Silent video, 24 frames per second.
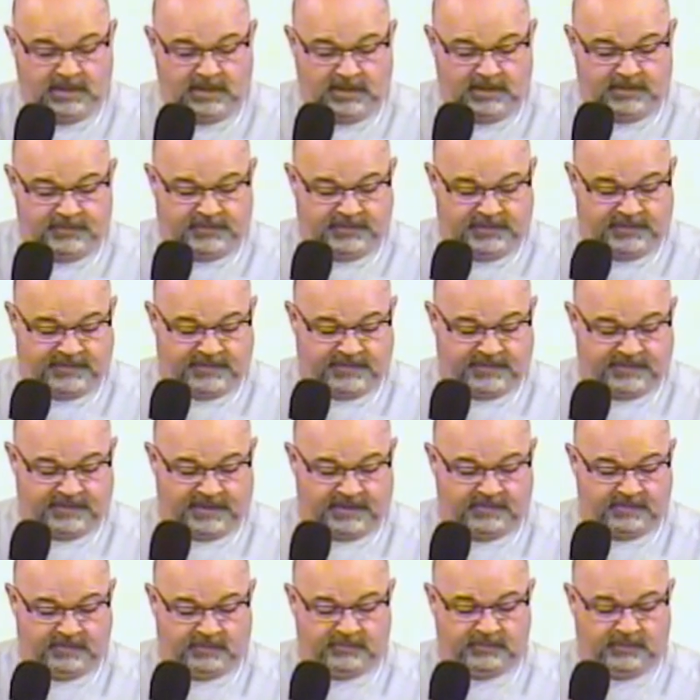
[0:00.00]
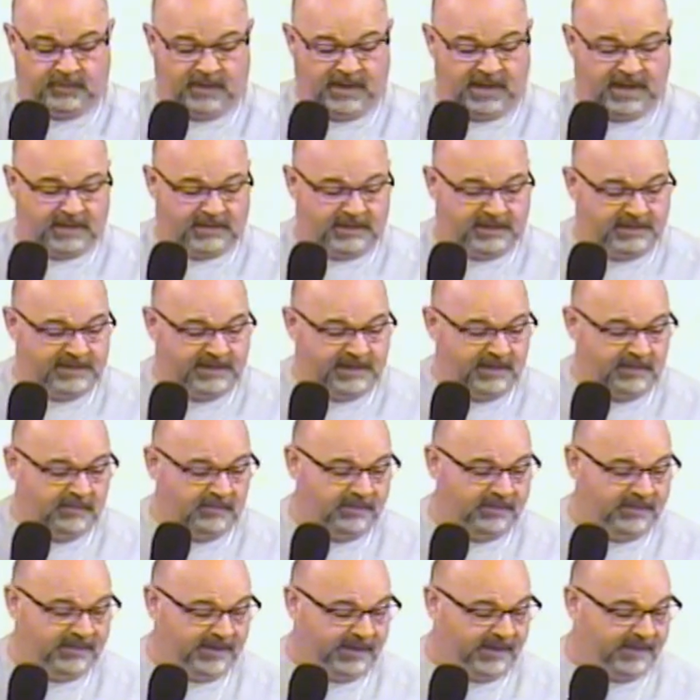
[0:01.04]
And she says, I don't know how to deal
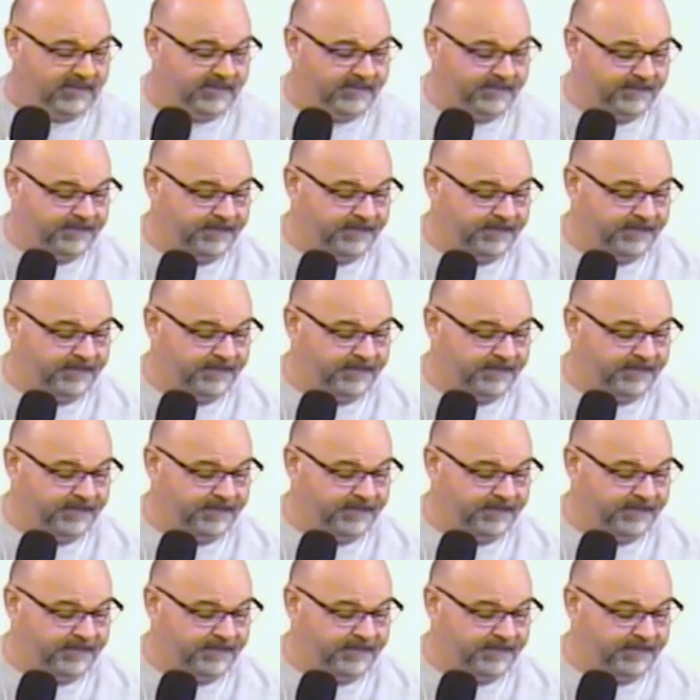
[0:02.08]
with it.